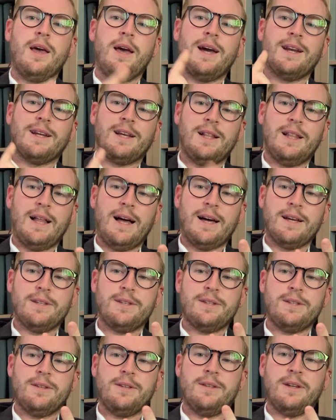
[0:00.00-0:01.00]
And
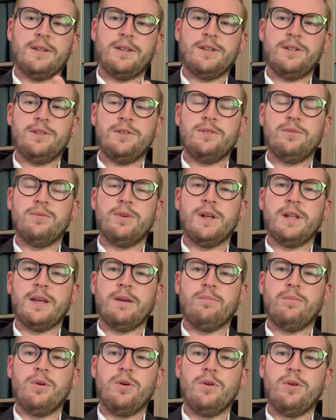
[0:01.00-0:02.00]
class, now this is the really
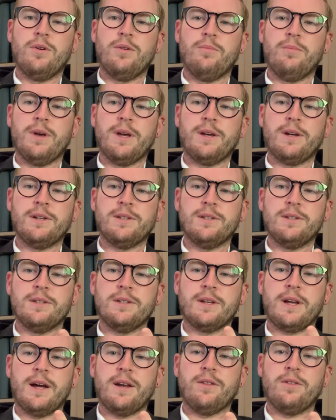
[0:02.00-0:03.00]
important bit because this
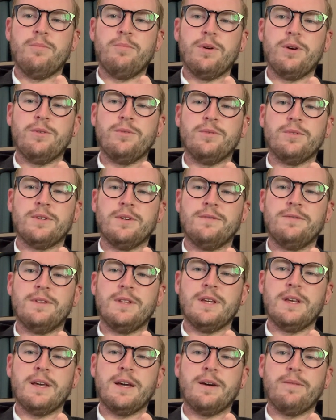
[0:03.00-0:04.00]
is kind of the bones of
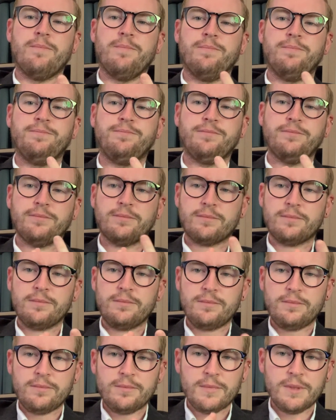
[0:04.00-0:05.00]
the
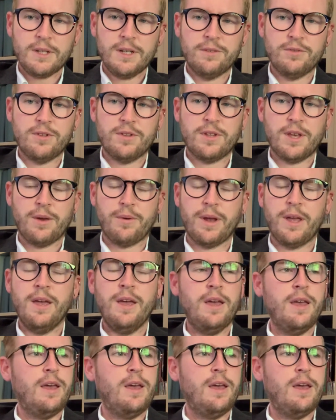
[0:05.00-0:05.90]
theory.